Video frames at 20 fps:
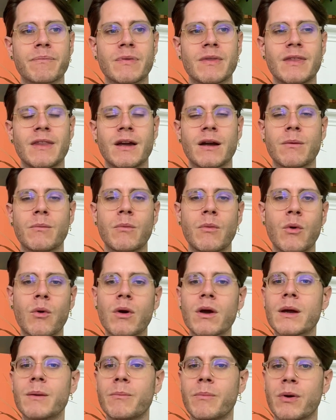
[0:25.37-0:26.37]
They're
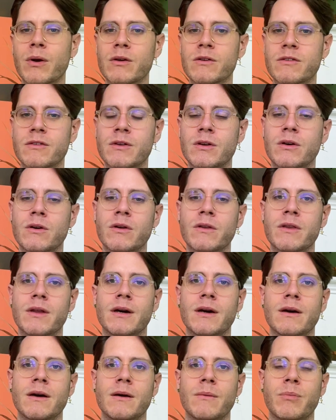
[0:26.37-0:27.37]
more impersonal.
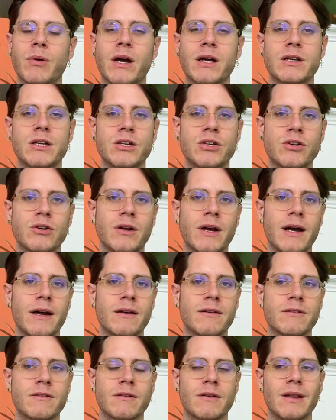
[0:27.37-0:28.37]
The practitioner
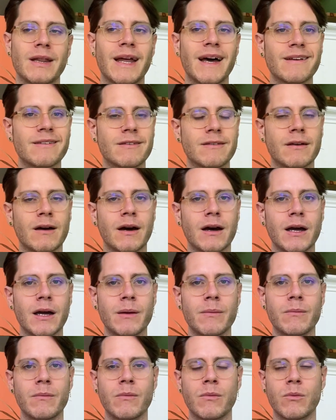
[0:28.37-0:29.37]
has less
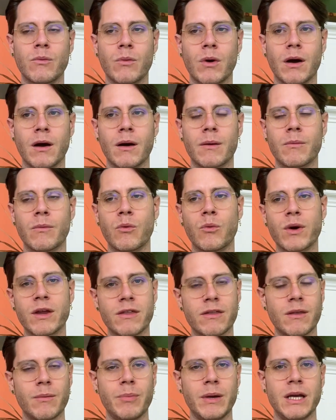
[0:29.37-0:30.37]
time
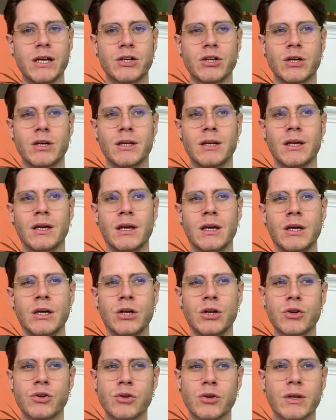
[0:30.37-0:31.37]
with the patient,
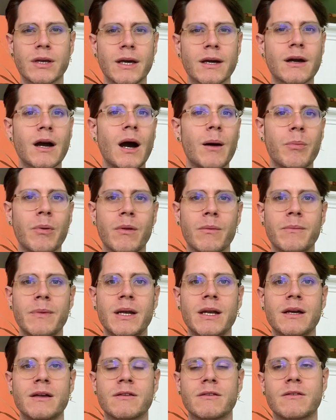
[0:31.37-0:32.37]
usually a couple
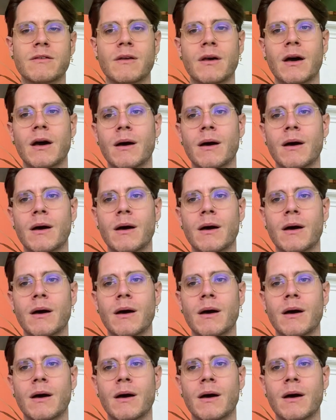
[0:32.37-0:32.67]
minutes.